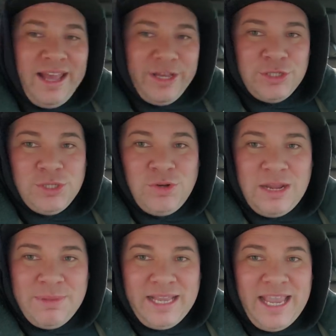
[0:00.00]
I also
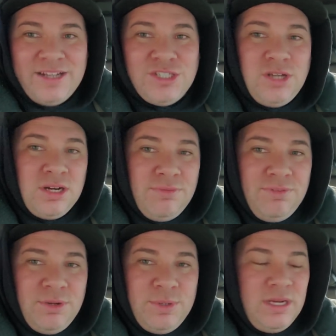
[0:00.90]
grabbed a can of starter
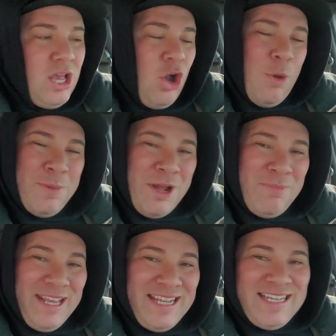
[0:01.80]
fluid, opened up
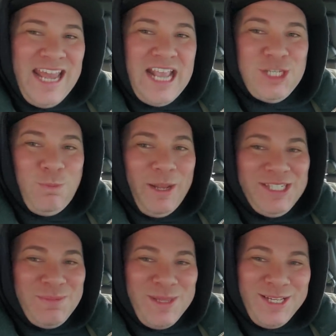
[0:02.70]
the intake,
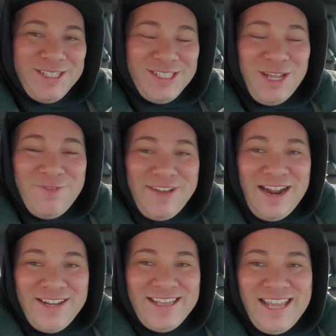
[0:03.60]
sprayed some of the good stuff
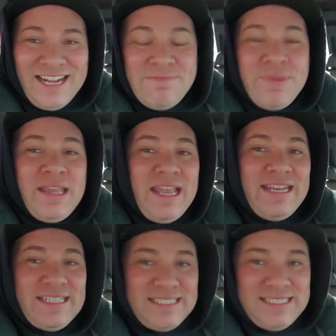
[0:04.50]
down in there,
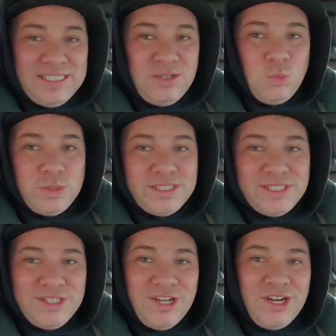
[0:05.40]
and it still wouldn't
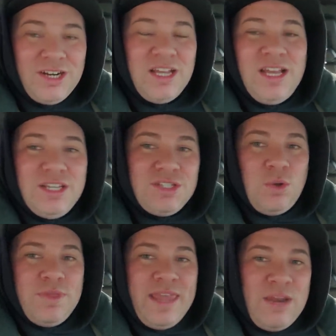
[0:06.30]
start.
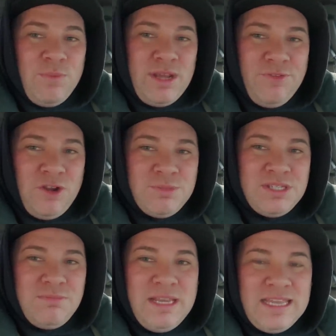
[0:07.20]
So that reaffirms
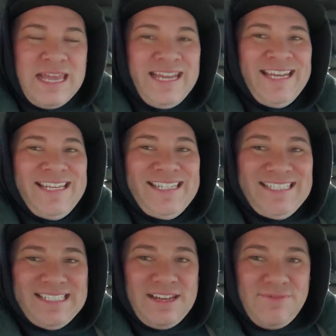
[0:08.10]
to me that it
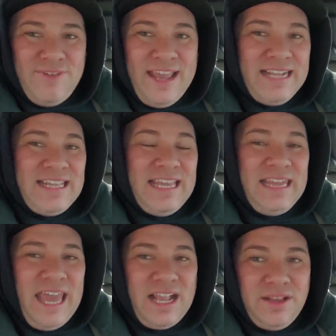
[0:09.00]
is, in fact, a
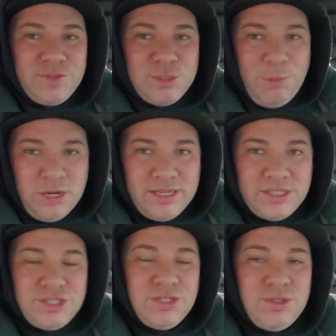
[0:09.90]
lack of spark
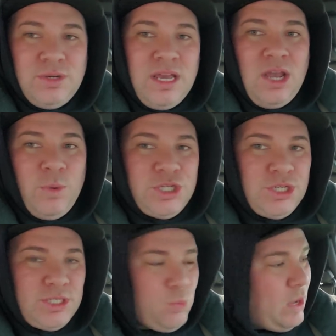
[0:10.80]
issue, which
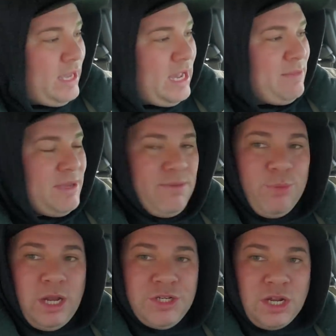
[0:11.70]
is why I'm in
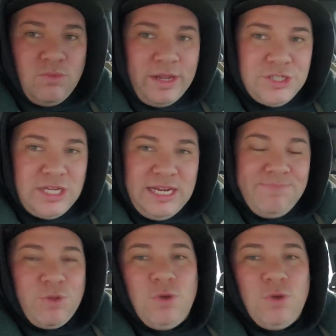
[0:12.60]
Project X J.